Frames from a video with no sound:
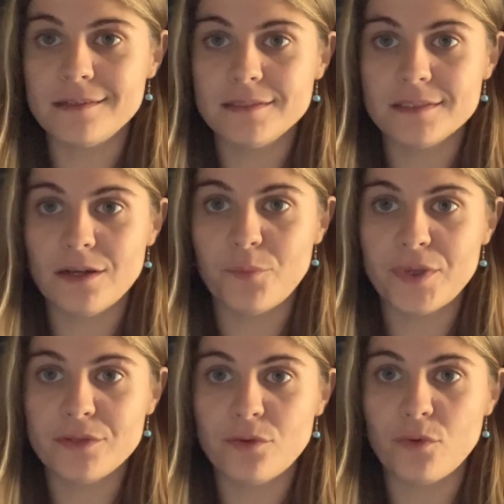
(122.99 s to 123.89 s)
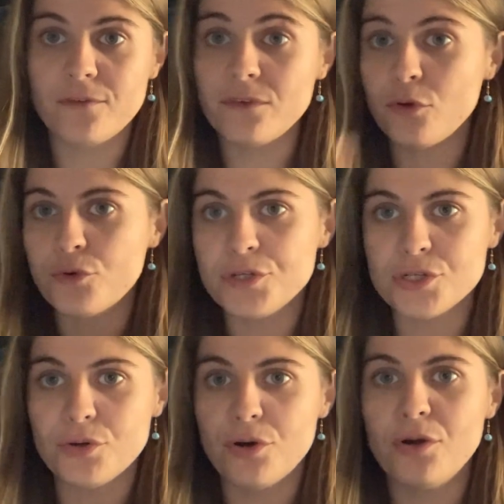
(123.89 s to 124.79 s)
installment of the
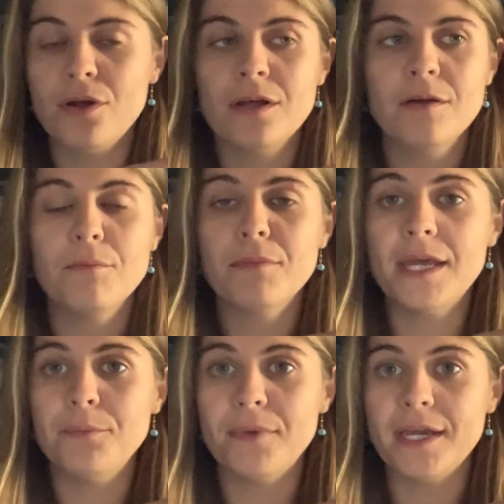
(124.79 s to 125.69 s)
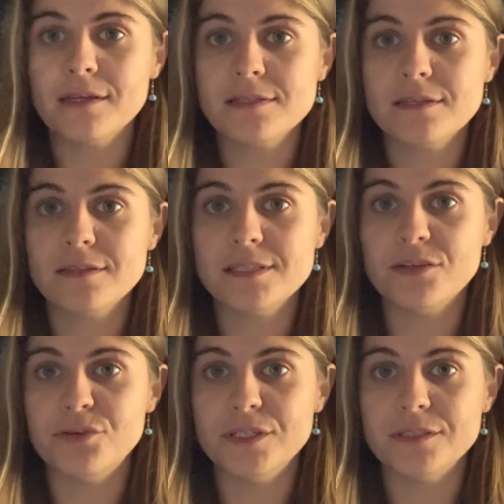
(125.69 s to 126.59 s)
original Mad Max
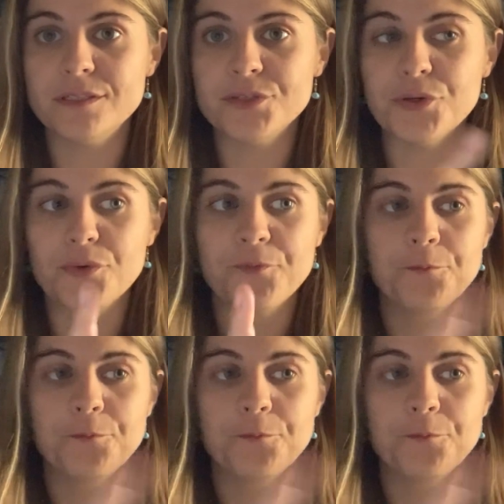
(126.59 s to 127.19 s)
series. So